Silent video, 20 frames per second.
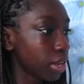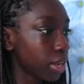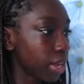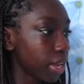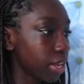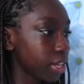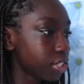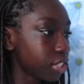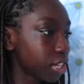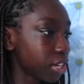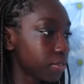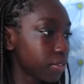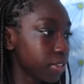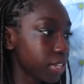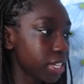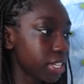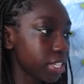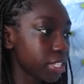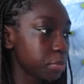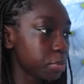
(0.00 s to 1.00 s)
HIV
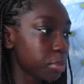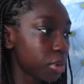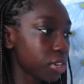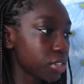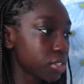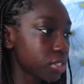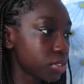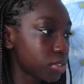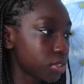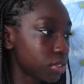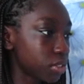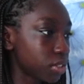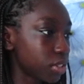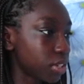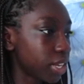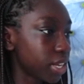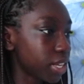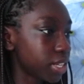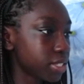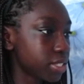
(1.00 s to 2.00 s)
is passed on
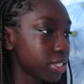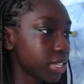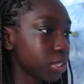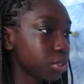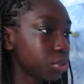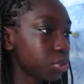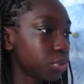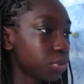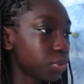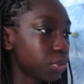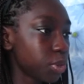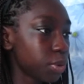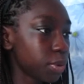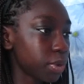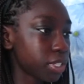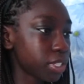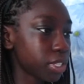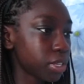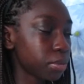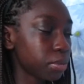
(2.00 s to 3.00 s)
in sexual
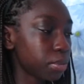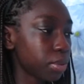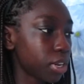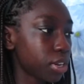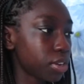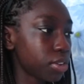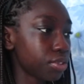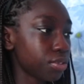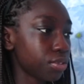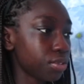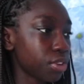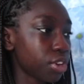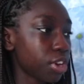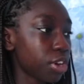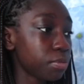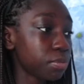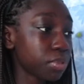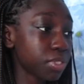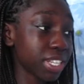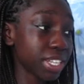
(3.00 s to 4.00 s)
fluids and blood through
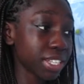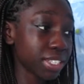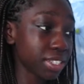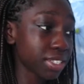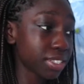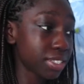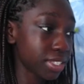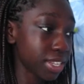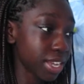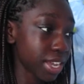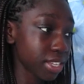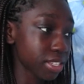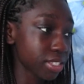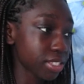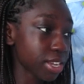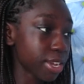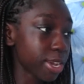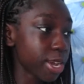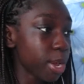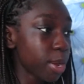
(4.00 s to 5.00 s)
unprotected sex
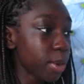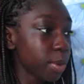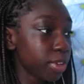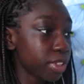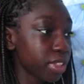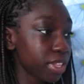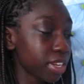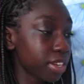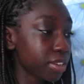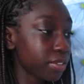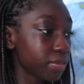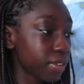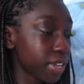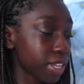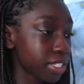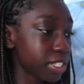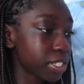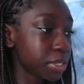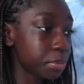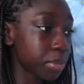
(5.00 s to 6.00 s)
with an
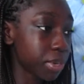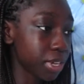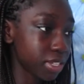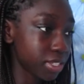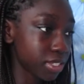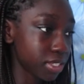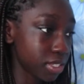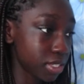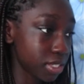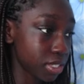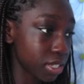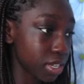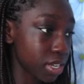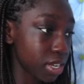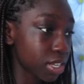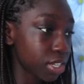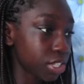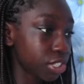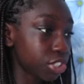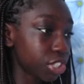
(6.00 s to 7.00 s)
infected person,
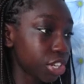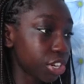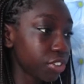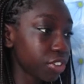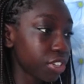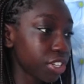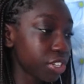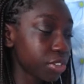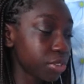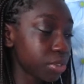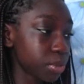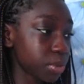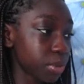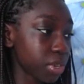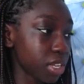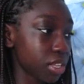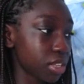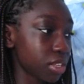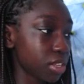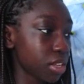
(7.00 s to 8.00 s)
sharing needles
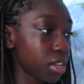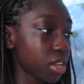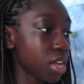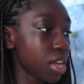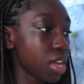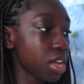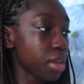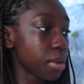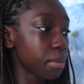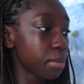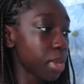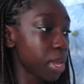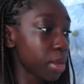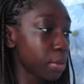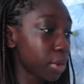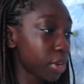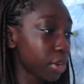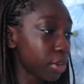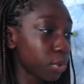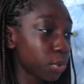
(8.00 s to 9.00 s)
with.
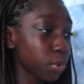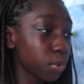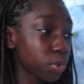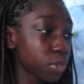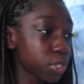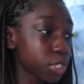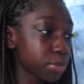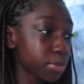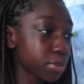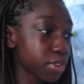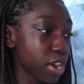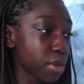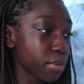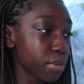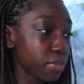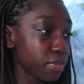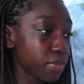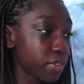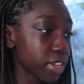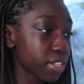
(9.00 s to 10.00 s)
People can also become
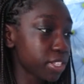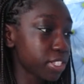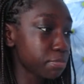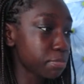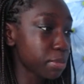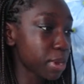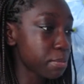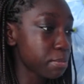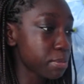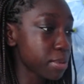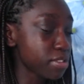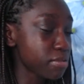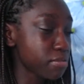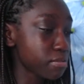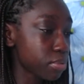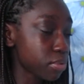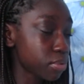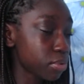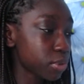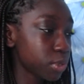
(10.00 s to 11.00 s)
infected by being
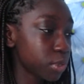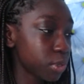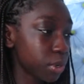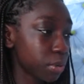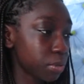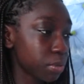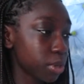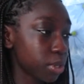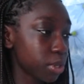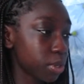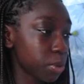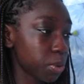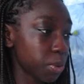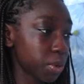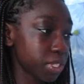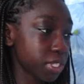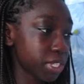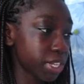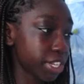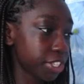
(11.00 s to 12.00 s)
born to a mother who
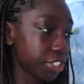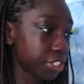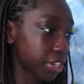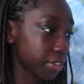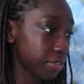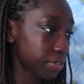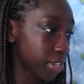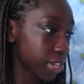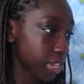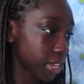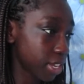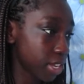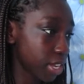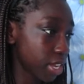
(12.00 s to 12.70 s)
has HIV,